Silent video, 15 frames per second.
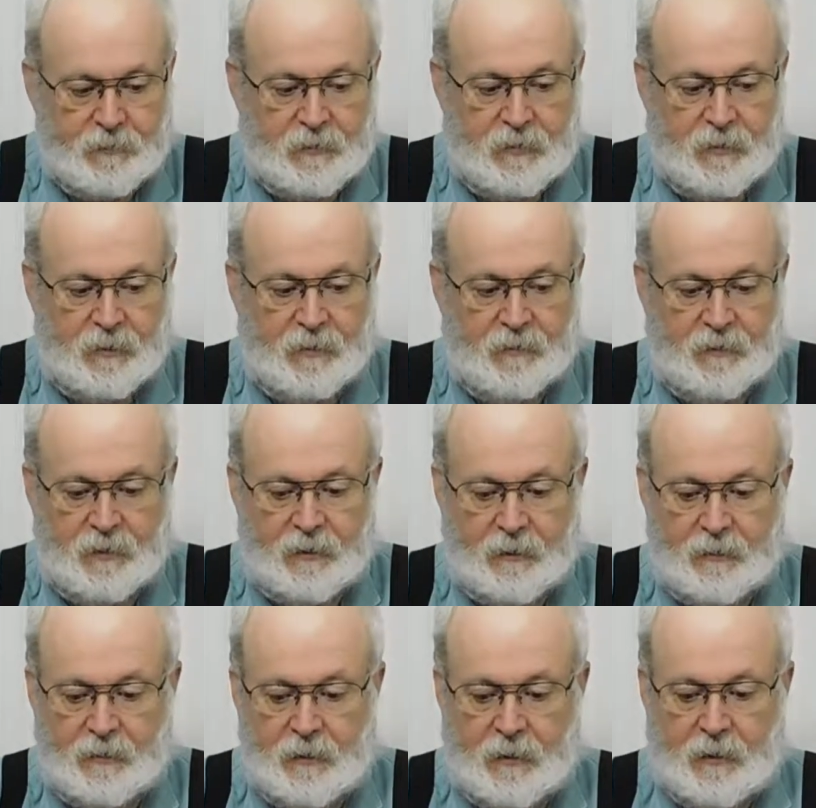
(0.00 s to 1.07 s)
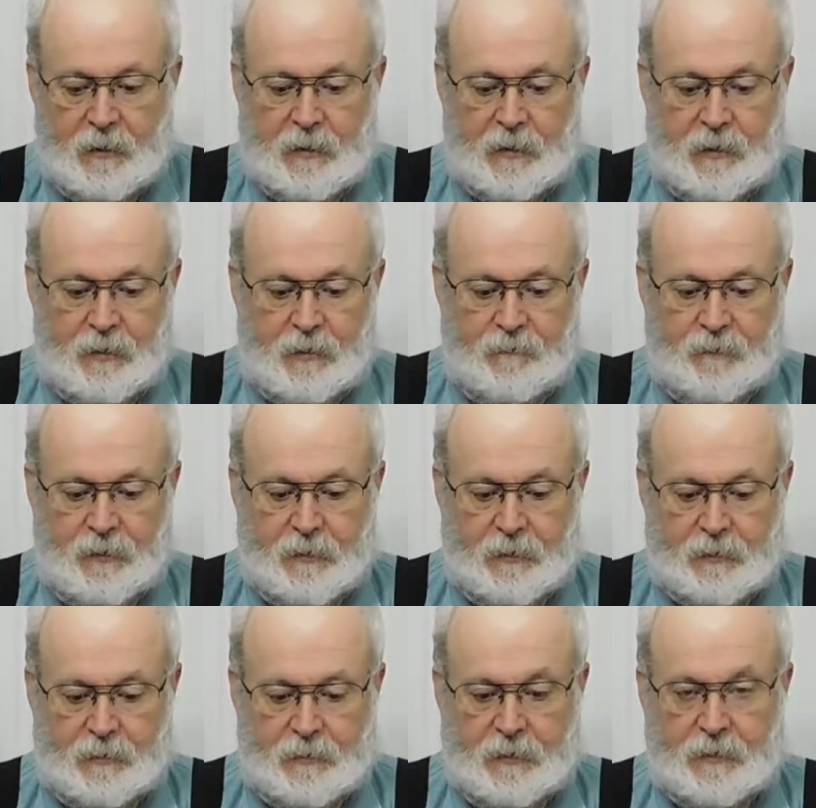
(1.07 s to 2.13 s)
And then if
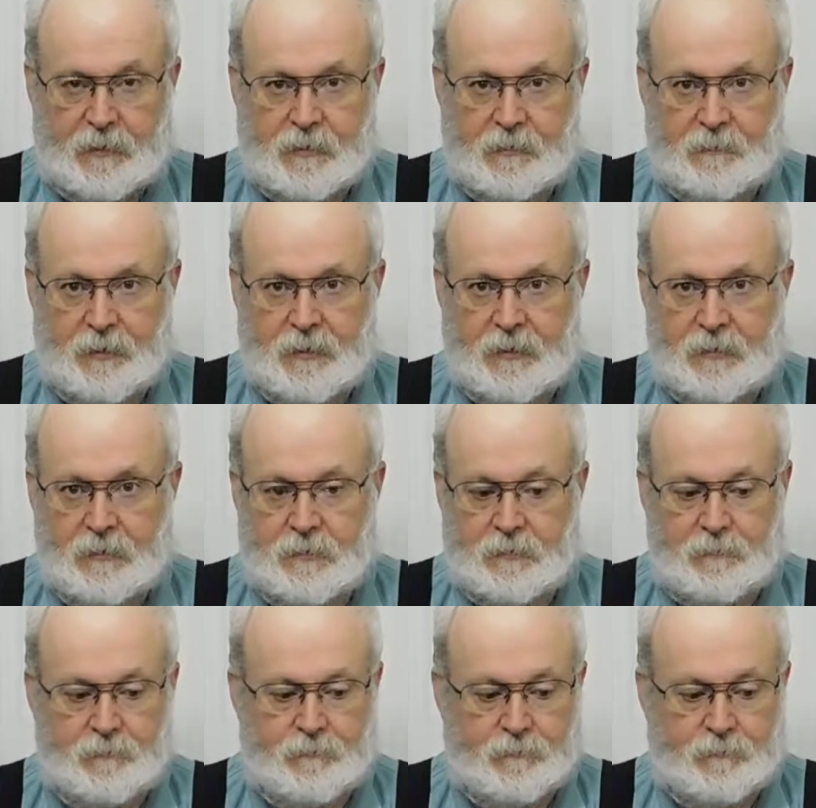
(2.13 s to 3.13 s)
I click it in place,